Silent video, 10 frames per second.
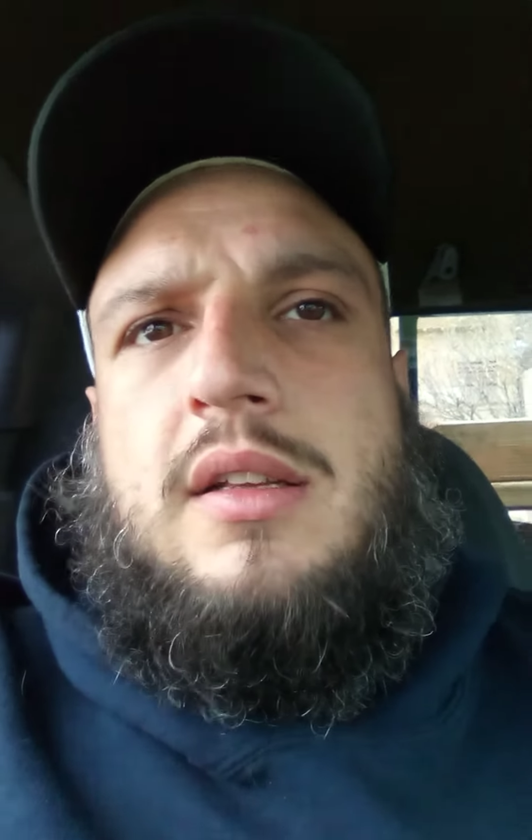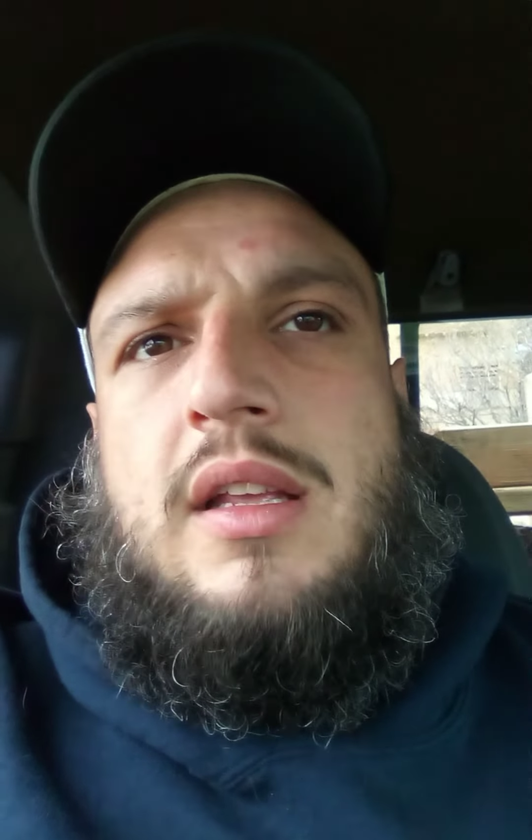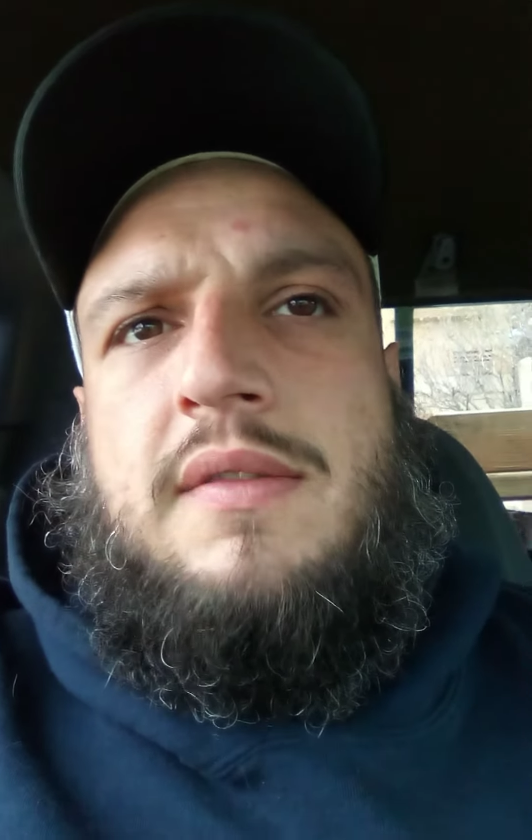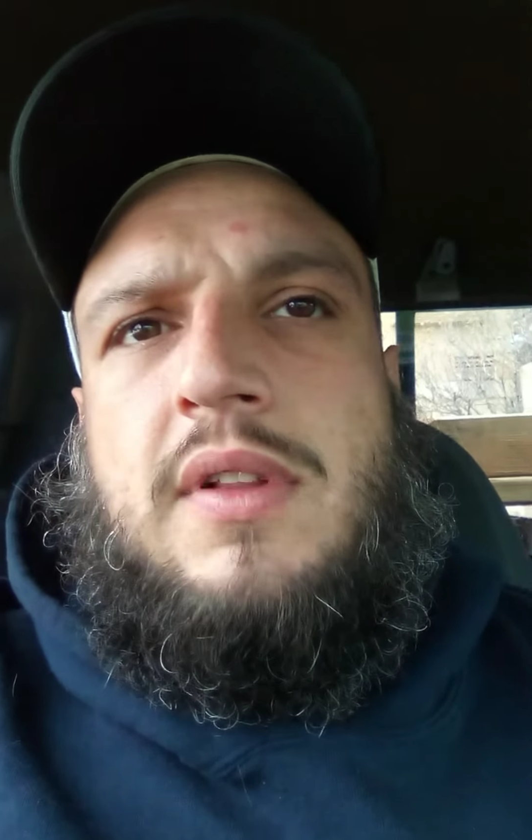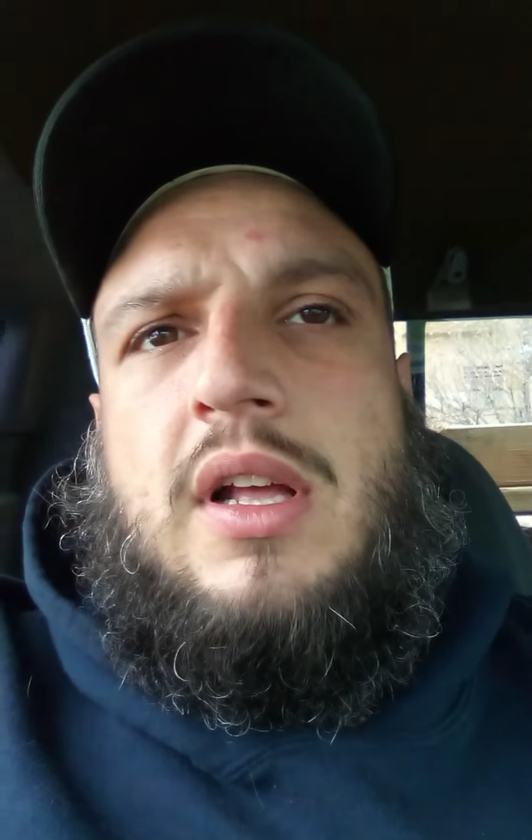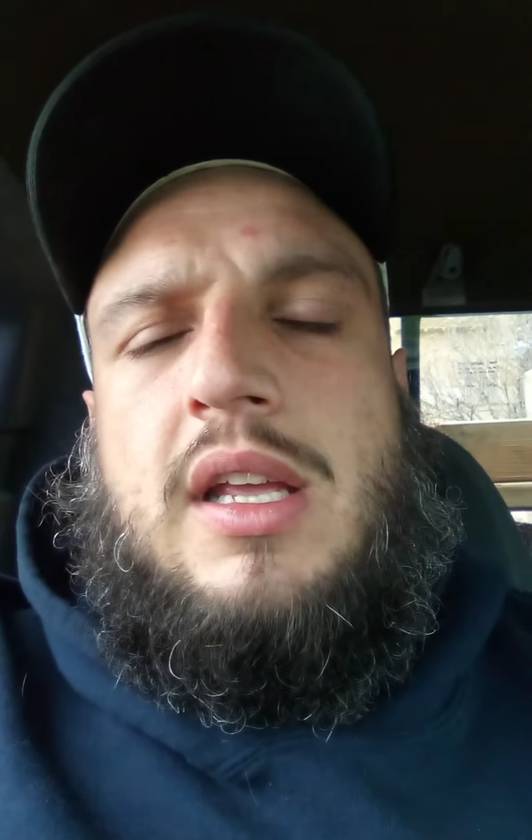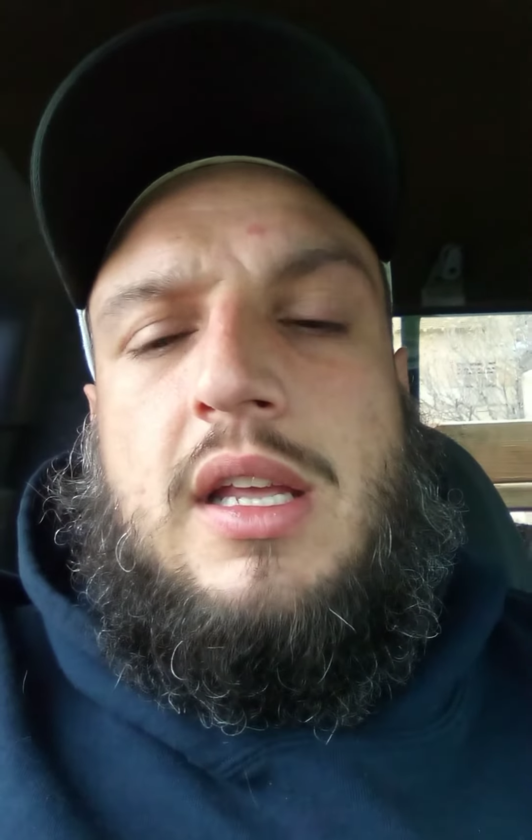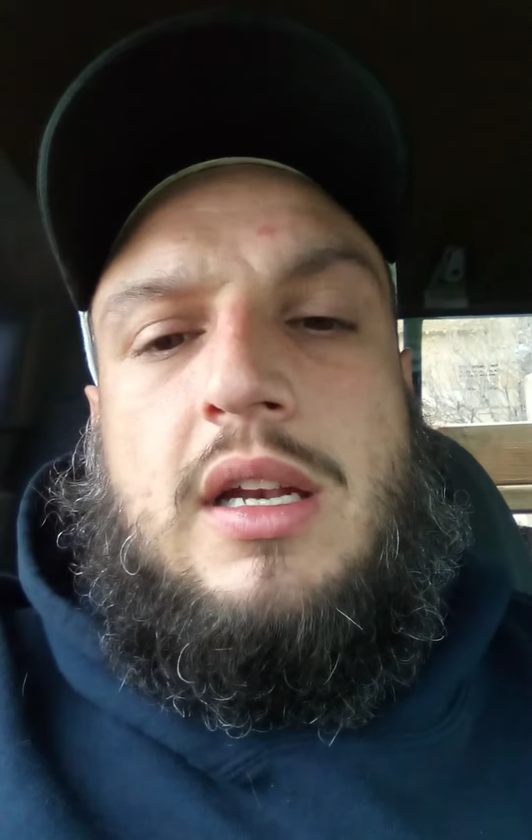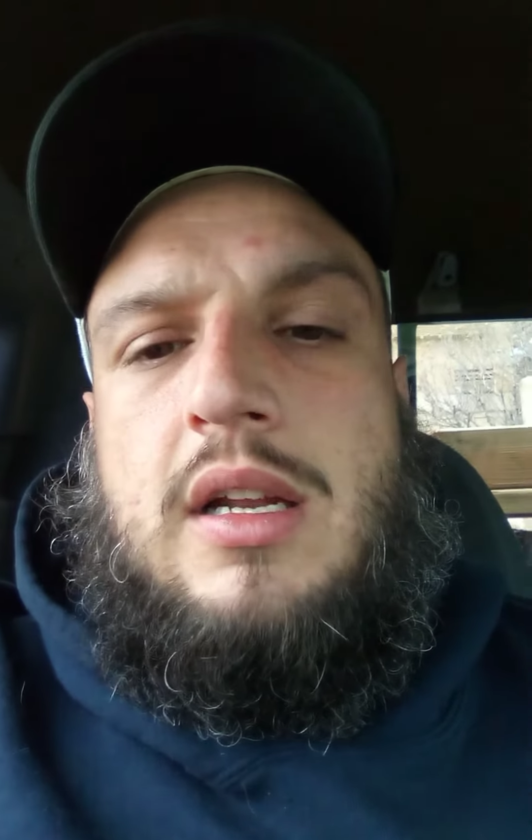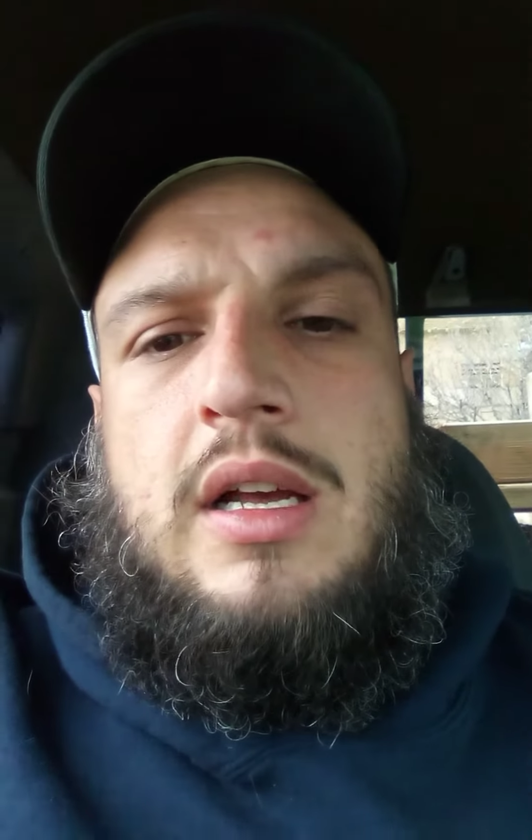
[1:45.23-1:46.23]
give a like,
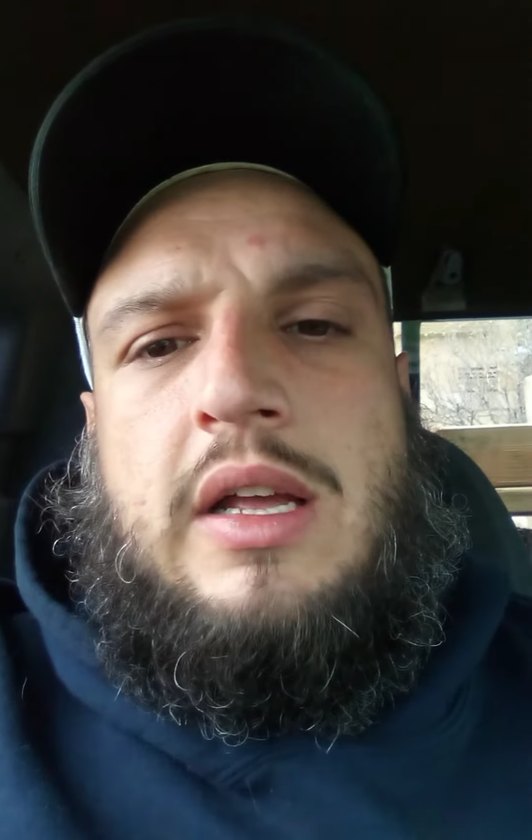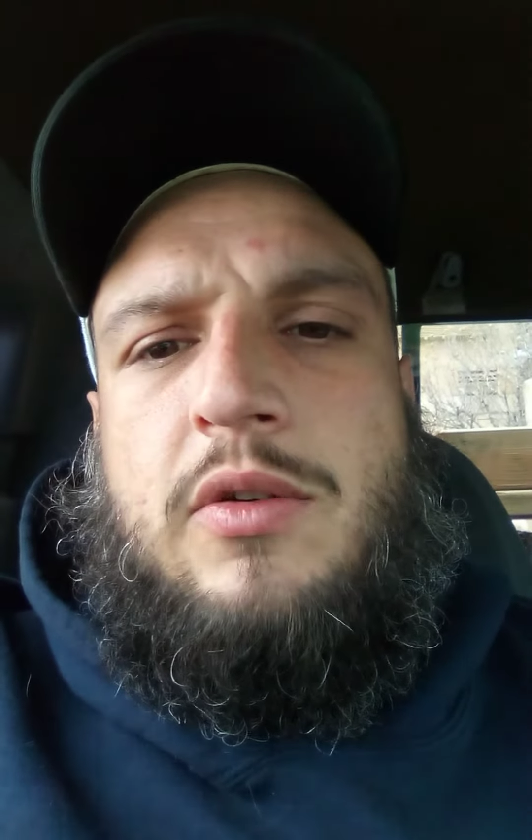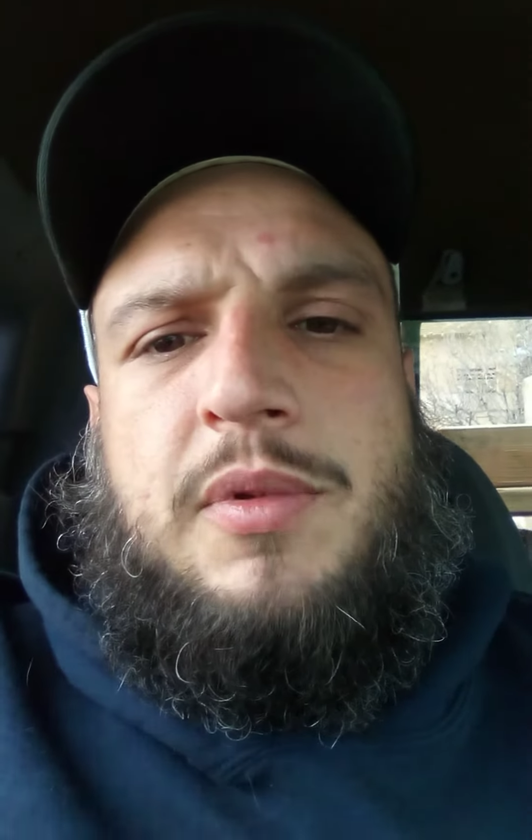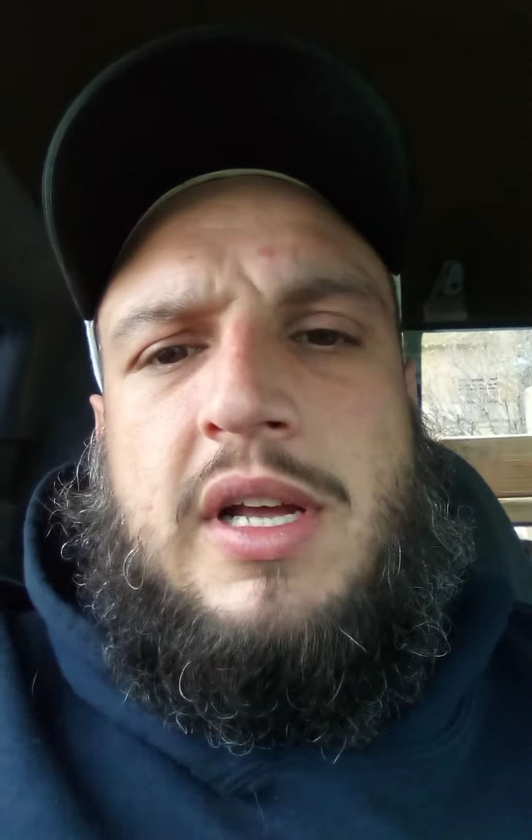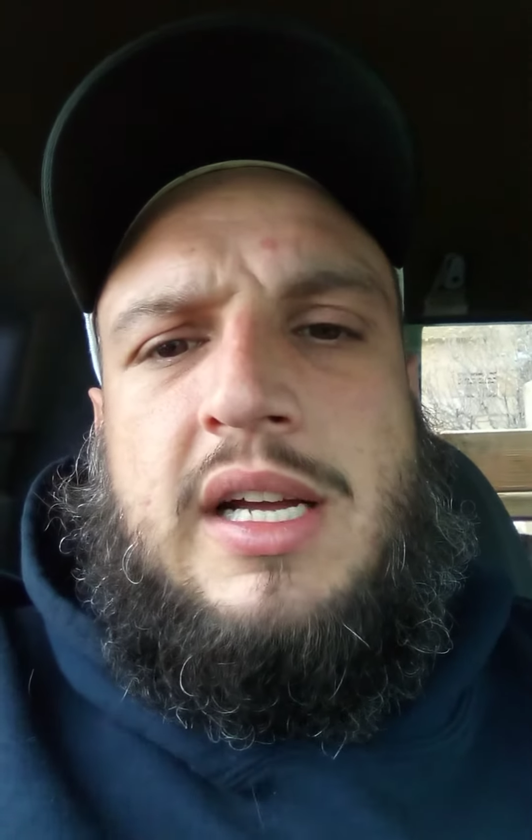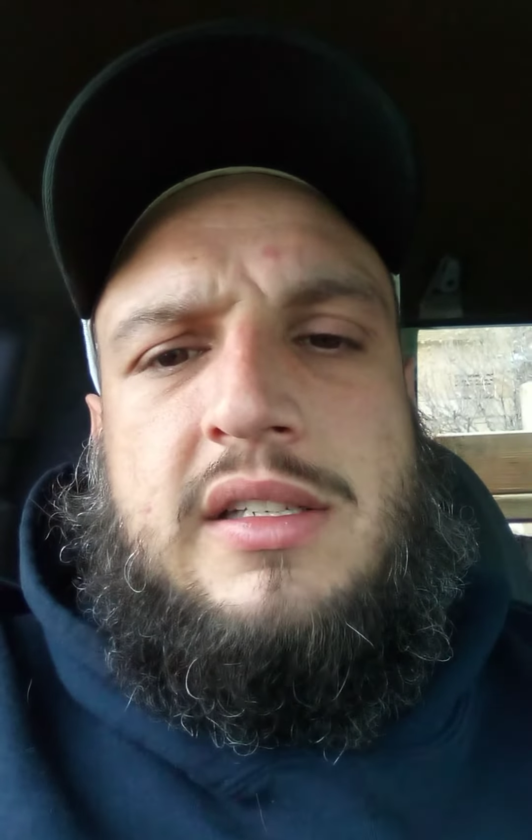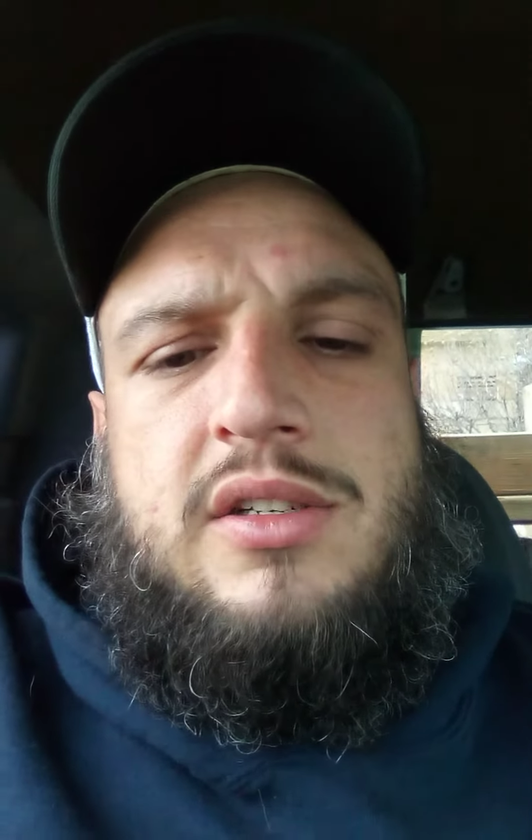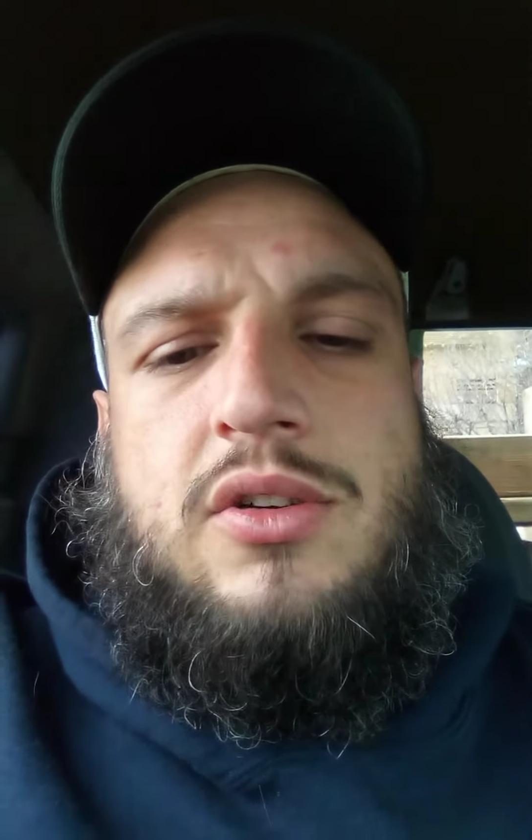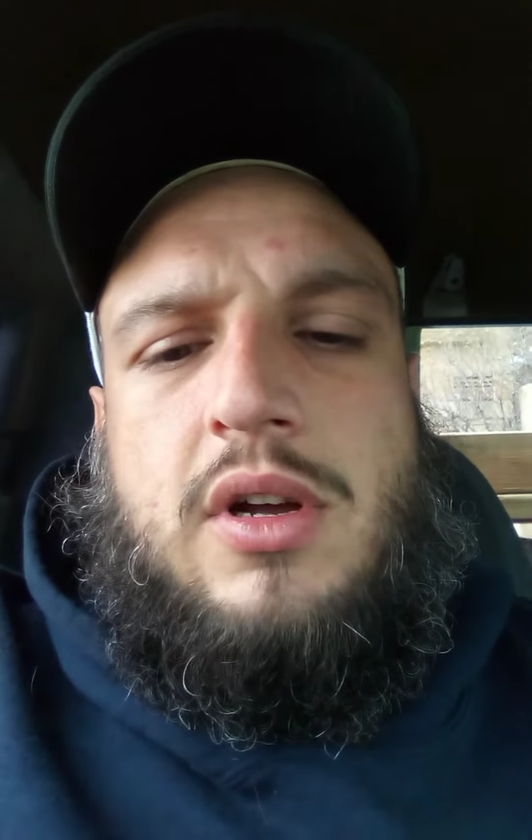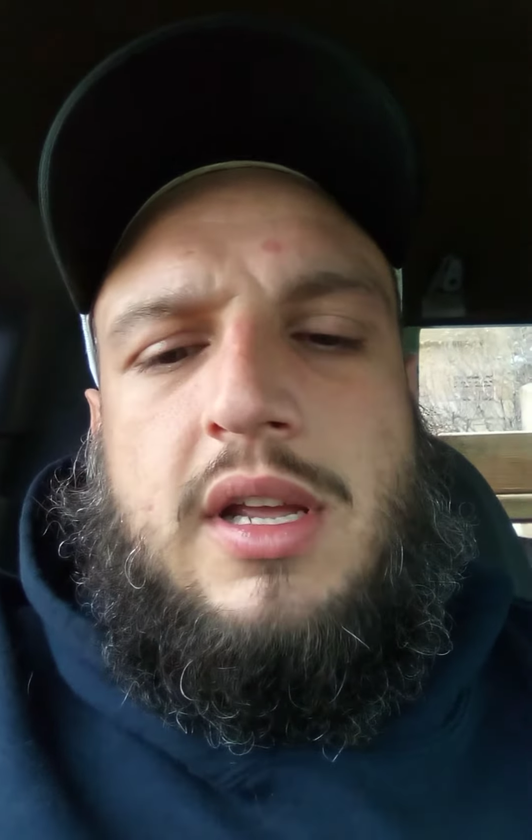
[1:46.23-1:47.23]
and uh, I hope you guys
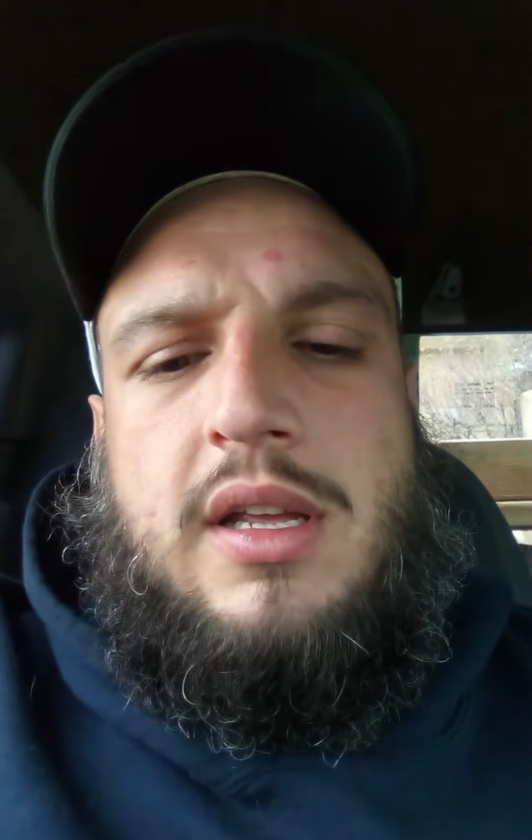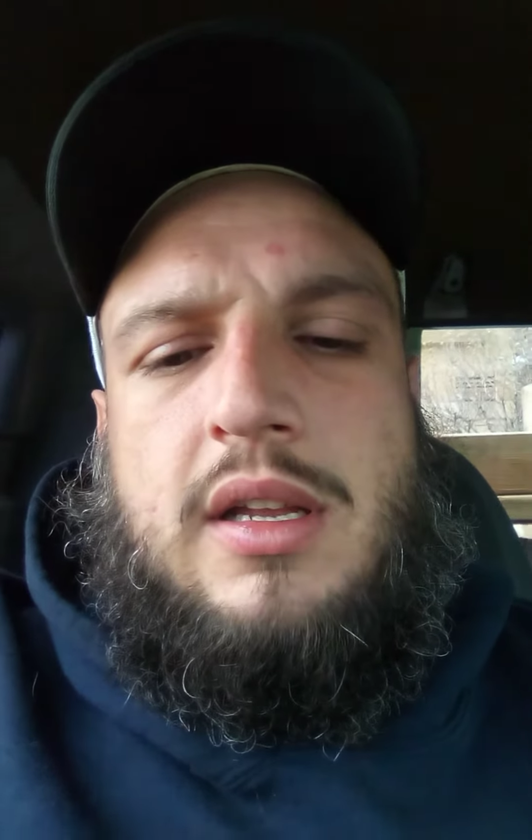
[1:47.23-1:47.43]
enjoy it,